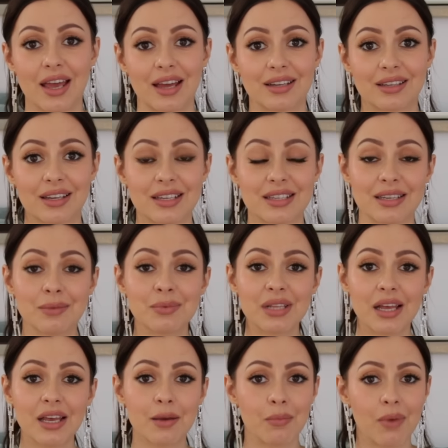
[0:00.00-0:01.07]
and it seems
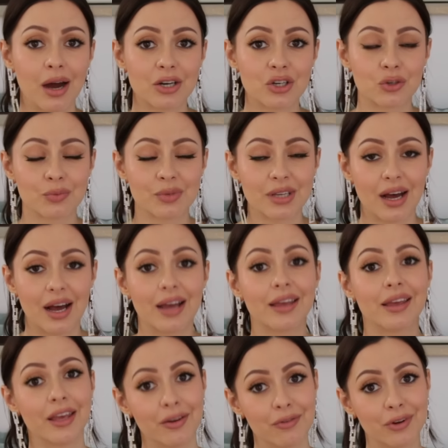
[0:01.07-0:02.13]
like mushrooms
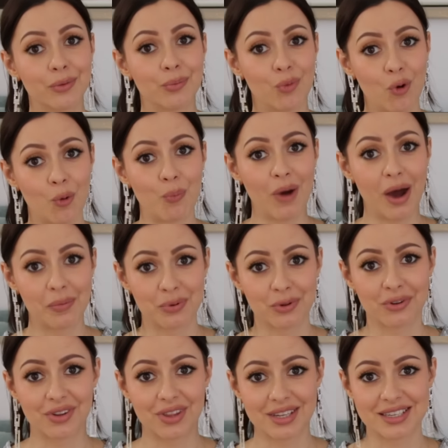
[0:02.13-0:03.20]
are even more
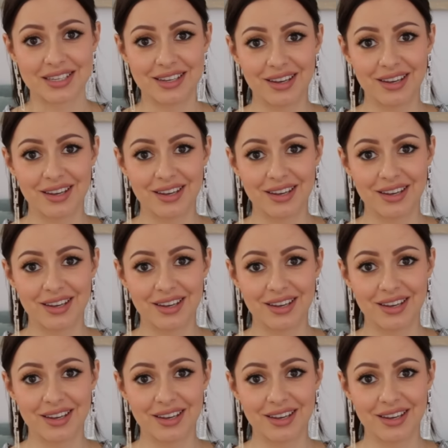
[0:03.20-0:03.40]
popular this